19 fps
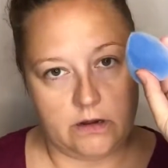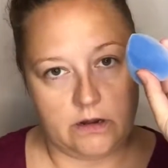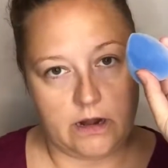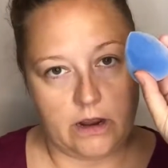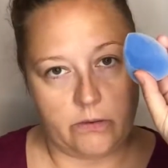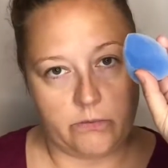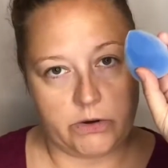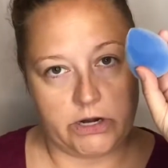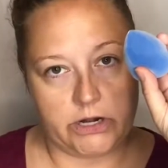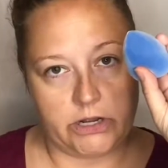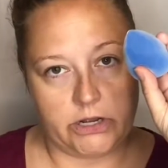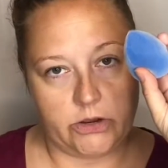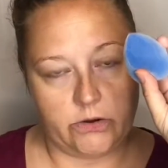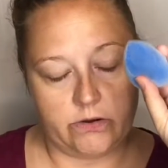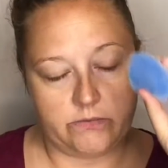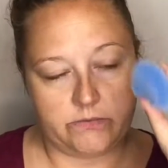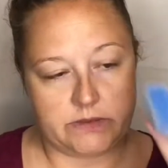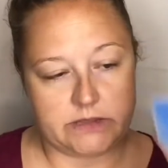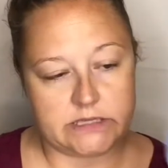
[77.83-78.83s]
Now we're gonna go
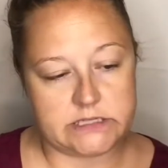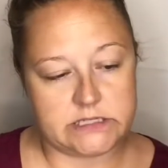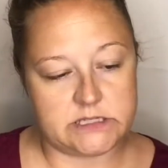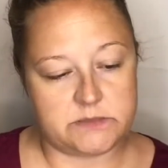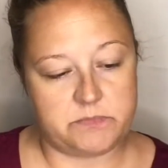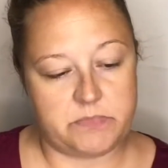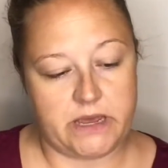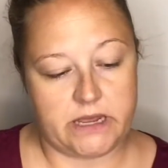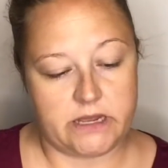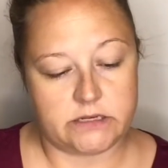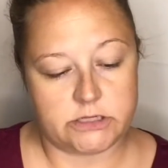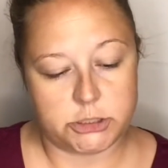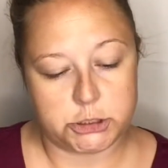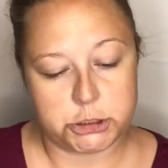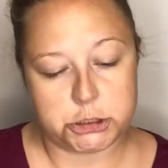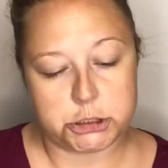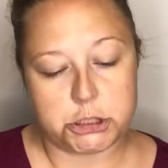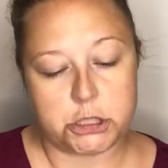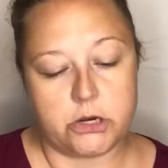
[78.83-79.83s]
in with this
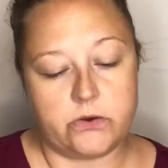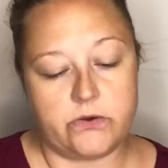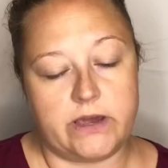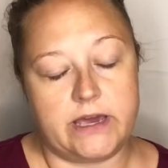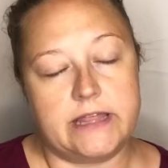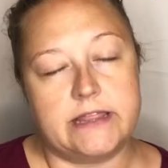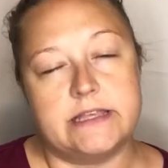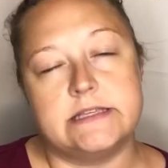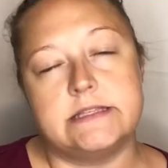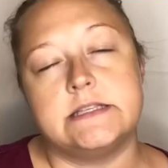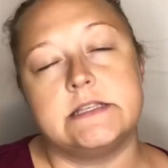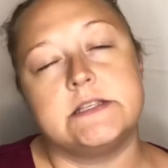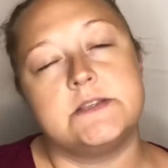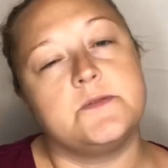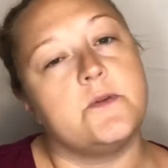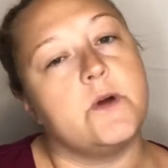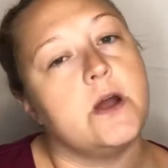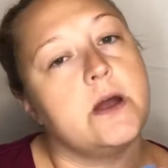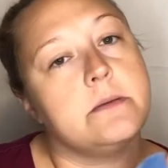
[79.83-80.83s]
sponge. Okay, this is
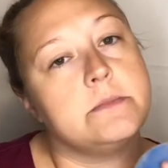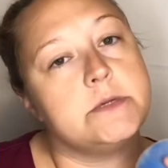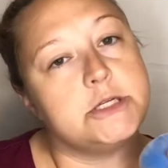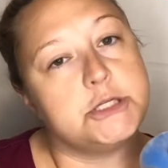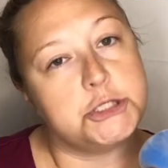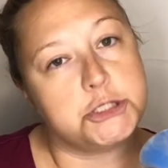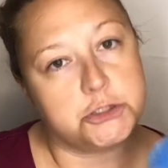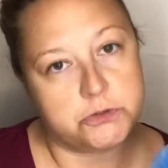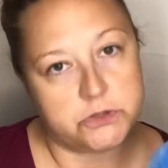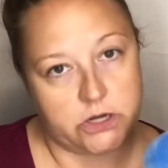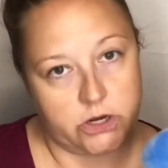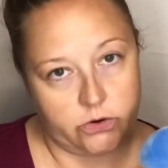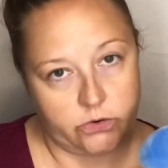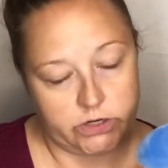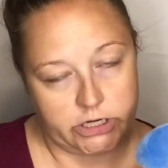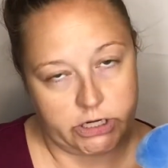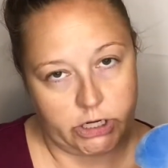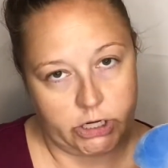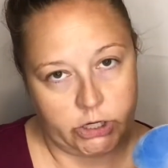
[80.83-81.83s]
from Juno
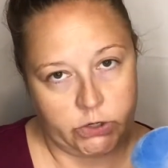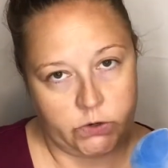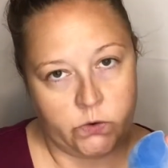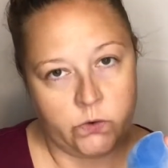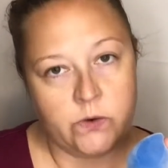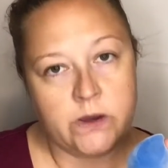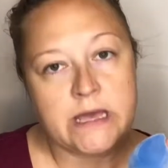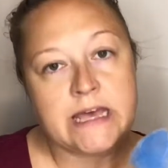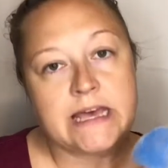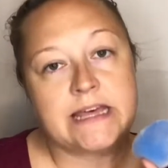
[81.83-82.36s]
Co.